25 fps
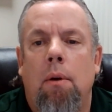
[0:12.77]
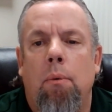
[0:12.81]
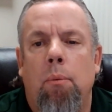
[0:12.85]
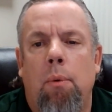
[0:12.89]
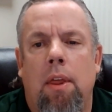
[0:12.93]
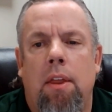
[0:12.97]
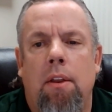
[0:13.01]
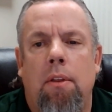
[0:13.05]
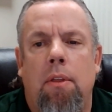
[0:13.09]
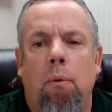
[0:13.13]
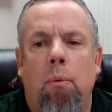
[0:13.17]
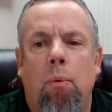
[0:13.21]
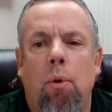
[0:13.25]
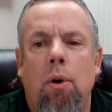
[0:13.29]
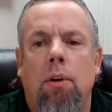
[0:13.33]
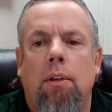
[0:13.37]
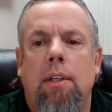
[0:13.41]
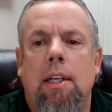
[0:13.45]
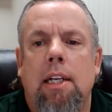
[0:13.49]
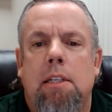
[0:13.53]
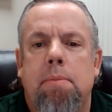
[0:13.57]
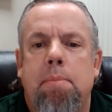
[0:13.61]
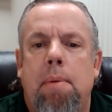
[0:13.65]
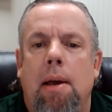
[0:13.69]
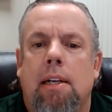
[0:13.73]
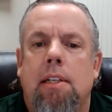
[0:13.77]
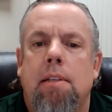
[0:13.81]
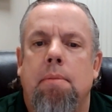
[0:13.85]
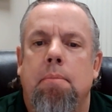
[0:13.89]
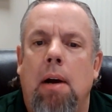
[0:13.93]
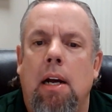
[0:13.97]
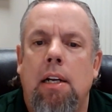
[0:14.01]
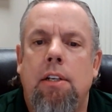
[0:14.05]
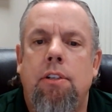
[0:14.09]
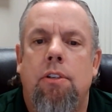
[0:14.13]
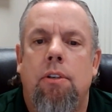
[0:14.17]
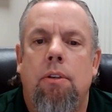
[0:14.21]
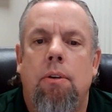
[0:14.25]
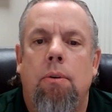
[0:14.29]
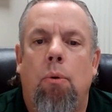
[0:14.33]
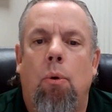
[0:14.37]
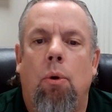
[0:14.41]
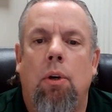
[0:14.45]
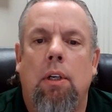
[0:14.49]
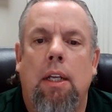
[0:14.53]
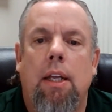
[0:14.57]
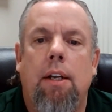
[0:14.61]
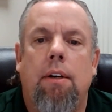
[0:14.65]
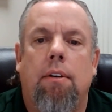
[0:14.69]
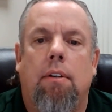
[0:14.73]
whether the world expects much
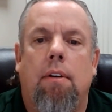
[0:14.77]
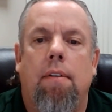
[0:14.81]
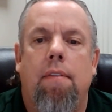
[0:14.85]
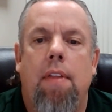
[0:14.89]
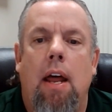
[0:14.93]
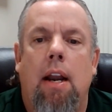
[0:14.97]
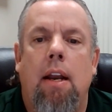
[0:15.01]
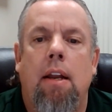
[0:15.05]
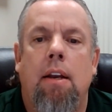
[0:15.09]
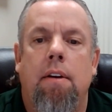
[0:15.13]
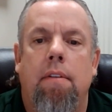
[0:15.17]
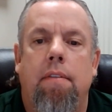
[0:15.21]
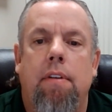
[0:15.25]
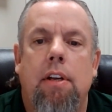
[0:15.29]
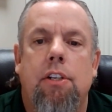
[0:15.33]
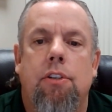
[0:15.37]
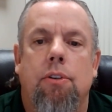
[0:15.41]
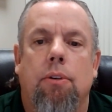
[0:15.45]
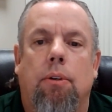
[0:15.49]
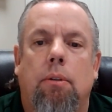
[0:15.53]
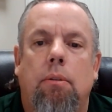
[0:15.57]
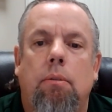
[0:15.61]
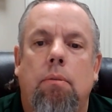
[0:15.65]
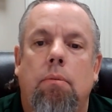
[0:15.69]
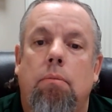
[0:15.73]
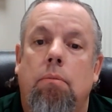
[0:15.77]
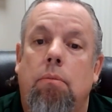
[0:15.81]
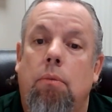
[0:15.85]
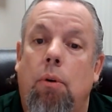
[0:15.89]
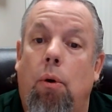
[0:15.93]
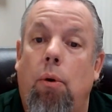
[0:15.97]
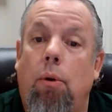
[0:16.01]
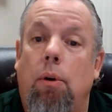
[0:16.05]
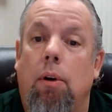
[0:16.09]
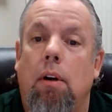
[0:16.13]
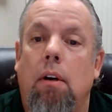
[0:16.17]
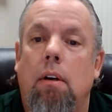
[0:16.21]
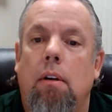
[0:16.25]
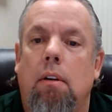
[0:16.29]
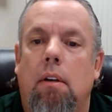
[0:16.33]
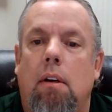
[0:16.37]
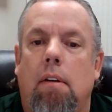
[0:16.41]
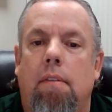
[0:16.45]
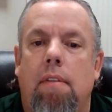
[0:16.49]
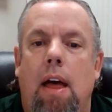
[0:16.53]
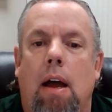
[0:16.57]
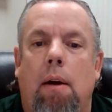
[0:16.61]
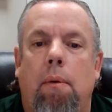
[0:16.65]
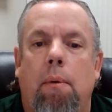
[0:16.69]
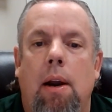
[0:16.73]
or little of that individual or
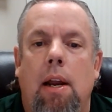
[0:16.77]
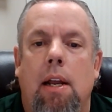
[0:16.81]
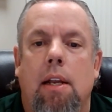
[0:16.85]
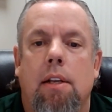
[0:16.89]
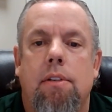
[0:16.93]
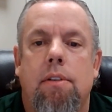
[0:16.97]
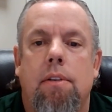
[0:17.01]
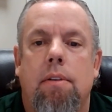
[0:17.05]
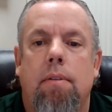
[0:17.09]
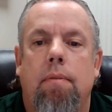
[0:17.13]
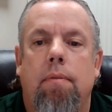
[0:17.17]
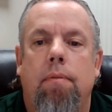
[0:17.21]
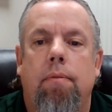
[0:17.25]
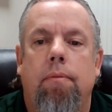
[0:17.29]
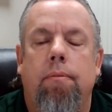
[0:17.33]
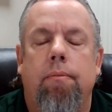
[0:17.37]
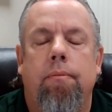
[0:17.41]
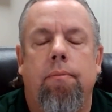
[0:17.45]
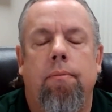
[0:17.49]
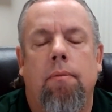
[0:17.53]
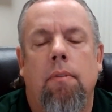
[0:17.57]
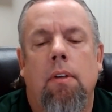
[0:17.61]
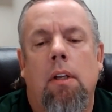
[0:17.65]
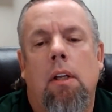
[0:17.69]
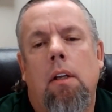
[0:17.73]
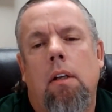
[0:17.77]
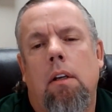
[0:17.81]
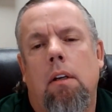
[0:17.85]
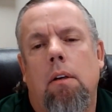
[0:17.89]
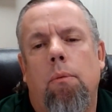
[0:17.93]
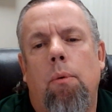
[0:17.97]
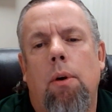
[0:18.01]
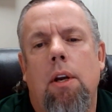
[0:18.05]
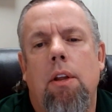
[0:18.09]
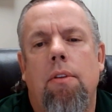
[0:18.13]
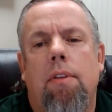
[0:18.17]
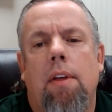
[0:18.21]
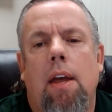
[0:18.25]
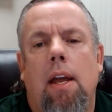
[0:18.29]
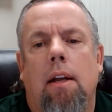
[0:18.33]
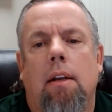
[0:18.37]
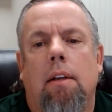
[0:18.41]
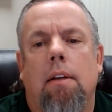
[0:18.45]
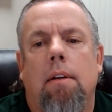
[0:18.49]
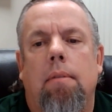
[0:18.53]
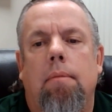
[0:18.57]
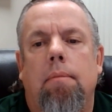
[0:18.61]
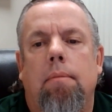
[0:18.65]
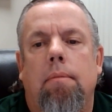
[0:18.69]
of that race. What do you think?